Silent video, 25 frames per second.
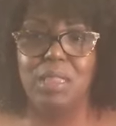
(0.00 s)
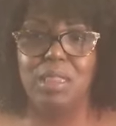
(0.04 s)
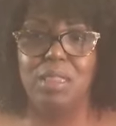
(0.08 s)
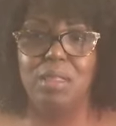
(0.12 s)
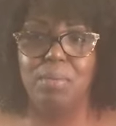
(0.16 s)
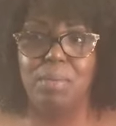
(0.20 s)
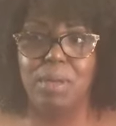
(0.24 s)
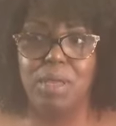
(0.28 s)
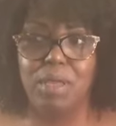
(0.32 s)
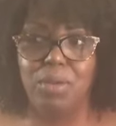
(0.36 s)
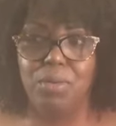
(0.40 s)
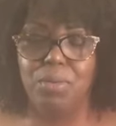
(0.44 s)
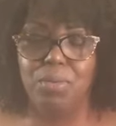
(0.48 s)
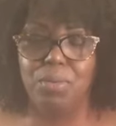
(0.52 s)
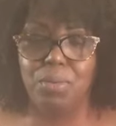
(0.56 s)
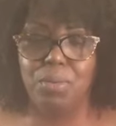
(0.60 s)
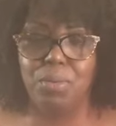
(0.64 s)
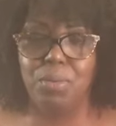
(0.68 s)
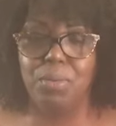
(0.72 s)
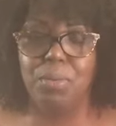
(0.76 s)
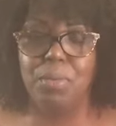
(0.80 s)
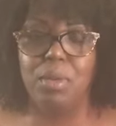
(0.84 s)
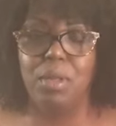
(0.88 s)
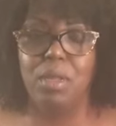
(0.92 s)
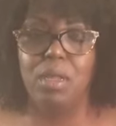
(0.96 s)
the
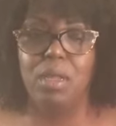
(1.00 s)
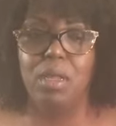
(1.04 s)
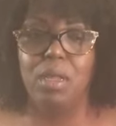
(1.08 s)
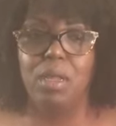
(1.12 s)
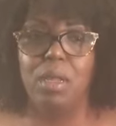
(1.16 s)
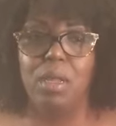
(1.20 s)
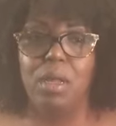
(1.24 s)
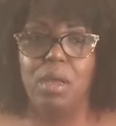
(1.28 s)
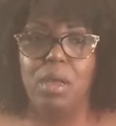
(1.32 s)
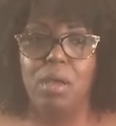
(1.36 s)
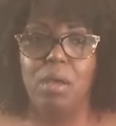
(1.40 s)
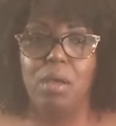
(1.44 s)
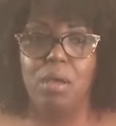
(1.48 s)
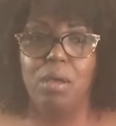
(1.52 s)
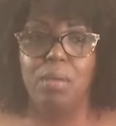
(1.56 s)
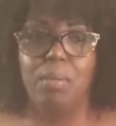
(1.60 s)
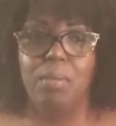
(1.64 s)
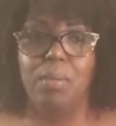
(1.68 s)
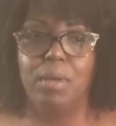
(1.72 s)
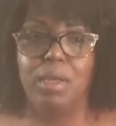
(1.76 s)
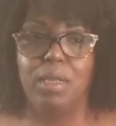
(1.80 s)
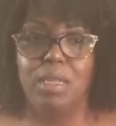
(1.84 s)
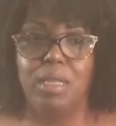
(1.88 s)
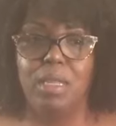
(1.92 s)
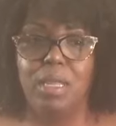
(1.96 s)
bedroom, um,
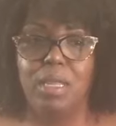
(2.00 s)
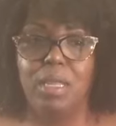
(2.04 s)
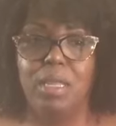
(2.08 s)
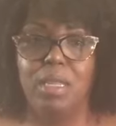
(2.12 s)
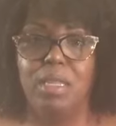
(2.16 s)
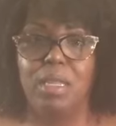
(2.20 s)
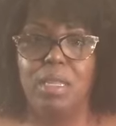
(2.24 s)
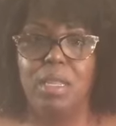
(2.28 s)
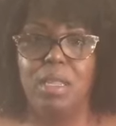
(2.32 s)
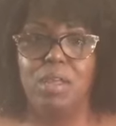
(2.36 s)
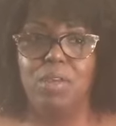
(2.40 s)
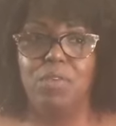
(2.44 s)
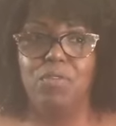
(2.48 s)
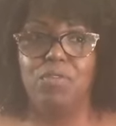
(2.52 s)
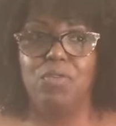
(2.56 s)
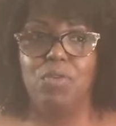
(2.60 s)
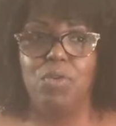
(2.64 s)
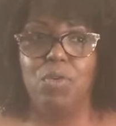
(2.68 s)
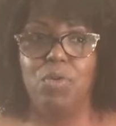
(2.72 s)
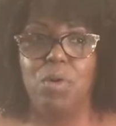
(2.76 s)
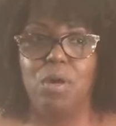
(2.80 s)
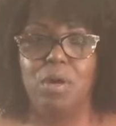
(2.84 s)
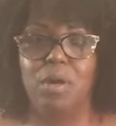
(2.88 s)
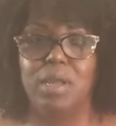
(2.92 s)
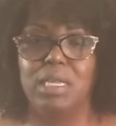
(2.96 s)
again, if
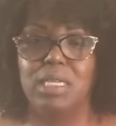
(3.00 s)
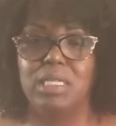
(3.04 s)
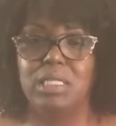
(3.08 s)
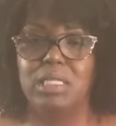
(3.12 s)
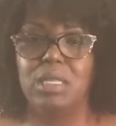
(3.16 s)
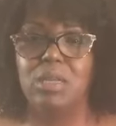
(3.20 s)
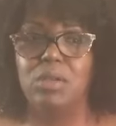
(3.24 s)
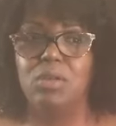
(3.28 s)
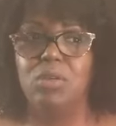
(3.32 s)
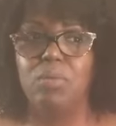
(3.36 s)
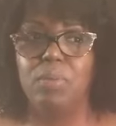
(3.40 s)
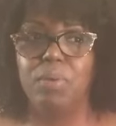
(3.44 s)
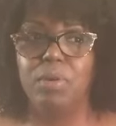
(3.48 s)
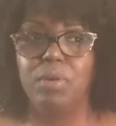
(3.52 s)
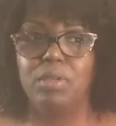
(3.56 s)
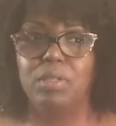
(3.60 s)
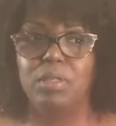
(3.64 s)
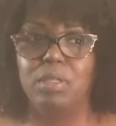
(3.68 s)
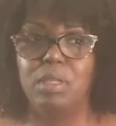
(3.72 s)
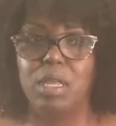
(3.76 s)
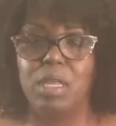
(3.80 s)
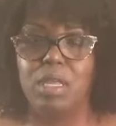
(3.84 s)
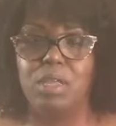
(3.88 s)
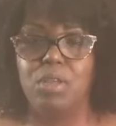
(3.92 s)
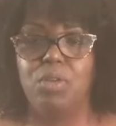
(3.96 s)
you are a single
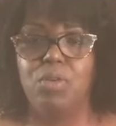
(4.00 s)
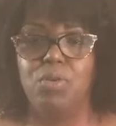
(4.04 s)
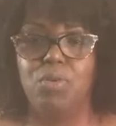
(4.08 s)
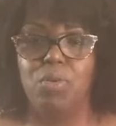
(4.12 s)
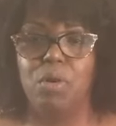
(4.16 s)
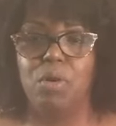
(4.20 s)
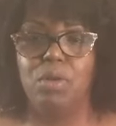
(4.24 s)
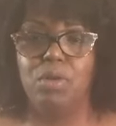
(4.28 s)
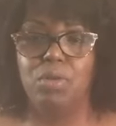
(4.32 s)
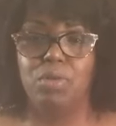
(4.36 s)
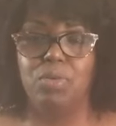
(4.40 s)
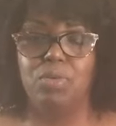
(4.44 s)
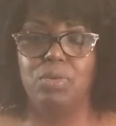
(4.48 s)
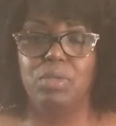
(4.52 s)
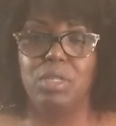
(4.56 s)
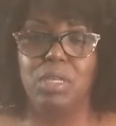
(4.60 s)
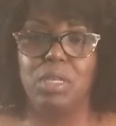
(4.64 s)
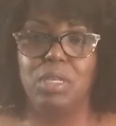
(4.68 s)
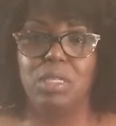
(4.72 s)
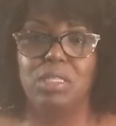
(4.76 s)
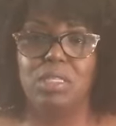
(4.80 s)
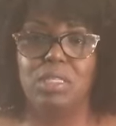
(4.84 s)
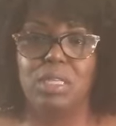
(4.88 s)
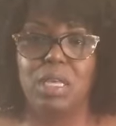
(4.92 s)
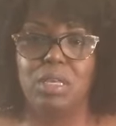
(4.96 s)
person and you are
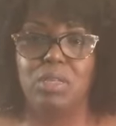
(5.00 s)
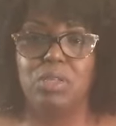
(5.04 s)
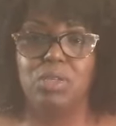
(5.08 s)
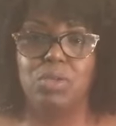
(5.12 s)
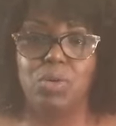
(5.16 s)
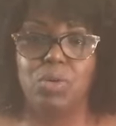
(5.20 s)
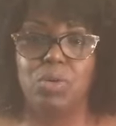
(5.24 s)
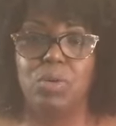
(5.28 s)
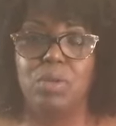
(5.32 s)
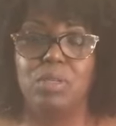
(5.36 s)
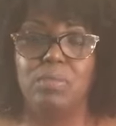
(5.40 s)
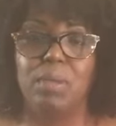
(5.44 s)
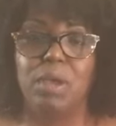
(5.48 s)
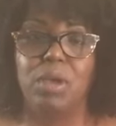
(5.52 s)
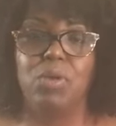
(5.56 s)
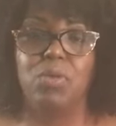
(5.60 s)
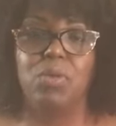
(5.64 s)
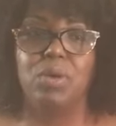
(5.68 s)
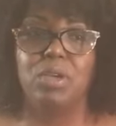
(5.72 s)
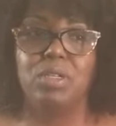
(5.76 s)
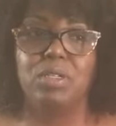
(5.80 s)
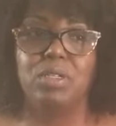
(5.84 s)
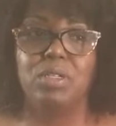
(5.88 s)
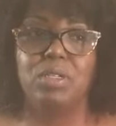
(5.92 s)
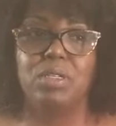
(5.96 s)
using sex toys, my
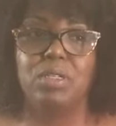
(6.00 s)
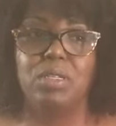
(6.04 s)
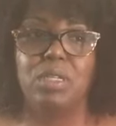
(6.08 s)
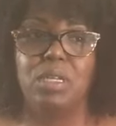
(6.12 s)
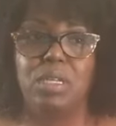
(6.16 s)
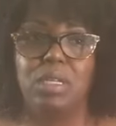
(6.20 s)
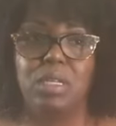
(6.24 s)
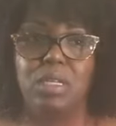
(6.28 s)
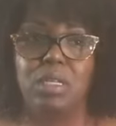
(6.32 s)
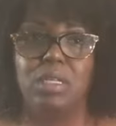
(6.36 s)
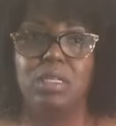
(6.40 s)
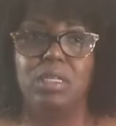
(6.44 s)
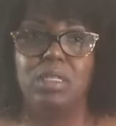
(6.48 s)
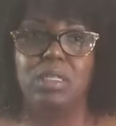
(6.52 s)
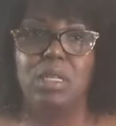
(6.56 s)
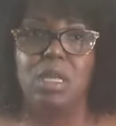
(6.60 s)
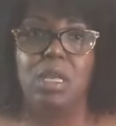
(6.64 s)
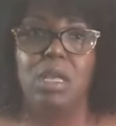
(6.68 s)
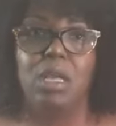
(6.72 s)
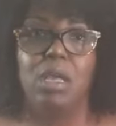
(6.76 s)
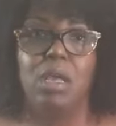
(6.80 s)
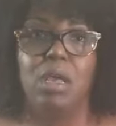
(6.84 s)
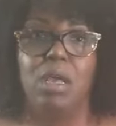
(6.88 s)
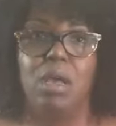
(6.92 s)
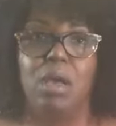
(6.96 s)
question is,
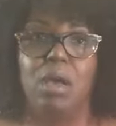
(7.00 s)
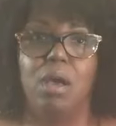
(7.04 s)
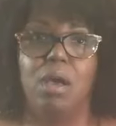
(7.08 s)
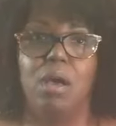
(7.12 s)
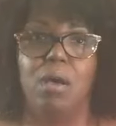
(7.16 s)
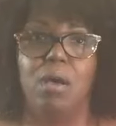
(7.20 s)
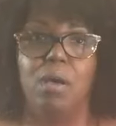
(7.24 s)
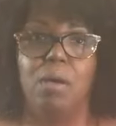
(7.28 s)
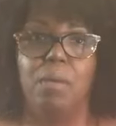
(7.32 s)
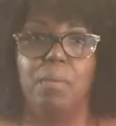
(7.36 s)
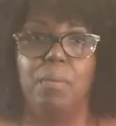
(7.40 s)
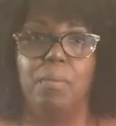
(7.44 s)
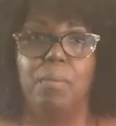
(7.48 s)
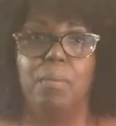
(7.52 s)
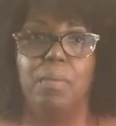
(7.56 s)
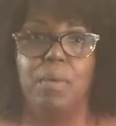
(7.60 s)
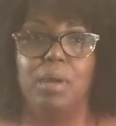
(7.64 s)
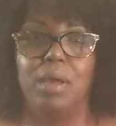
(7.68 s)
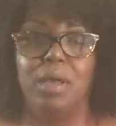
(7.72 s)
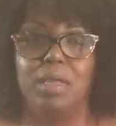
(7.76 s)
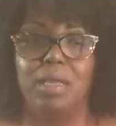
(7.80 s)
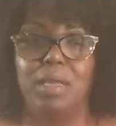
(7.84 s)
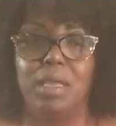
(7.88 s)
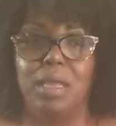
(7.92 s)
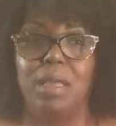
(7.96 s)
um,
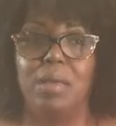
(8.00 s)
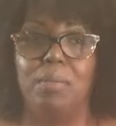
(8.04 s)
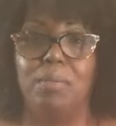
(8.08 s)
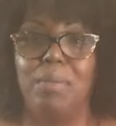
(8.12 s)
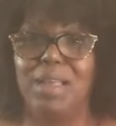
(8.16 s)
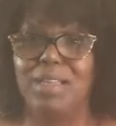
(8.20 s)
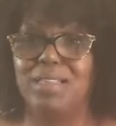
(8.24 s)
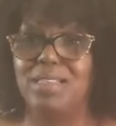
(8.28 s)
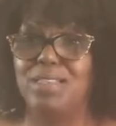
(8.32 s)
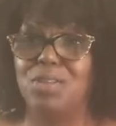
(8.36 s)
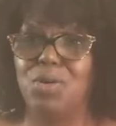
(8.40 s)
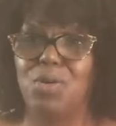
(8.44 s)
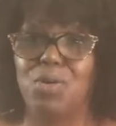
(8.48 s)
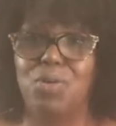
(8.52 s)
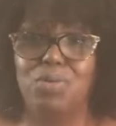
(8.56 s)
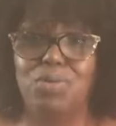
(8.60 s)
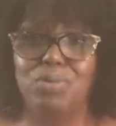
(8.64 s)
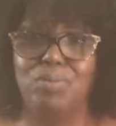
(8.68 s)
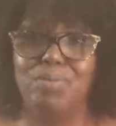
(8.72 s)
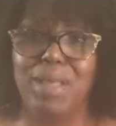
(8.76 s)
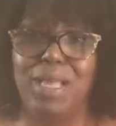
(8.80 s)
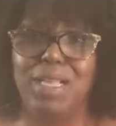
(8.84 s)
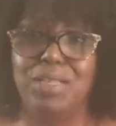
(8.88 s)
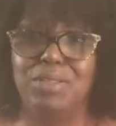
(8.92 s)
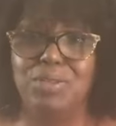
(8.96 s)
again, back to the
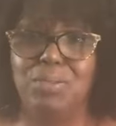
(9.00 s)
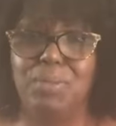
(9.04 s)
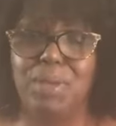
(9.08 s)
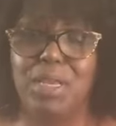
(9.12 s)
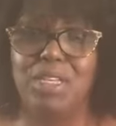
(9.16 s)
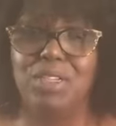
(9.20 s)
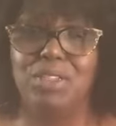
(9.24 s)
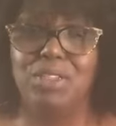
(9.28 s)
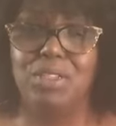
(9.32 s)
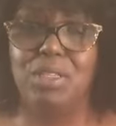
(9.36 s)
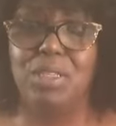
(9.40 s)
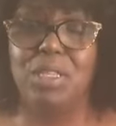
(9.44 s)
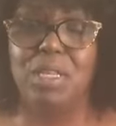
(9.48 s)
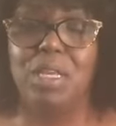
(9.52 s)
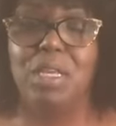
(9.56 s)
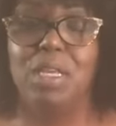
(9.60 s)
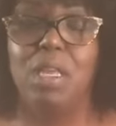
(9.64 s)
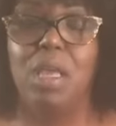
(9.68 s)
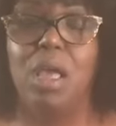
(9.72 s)
whole masturbation thing,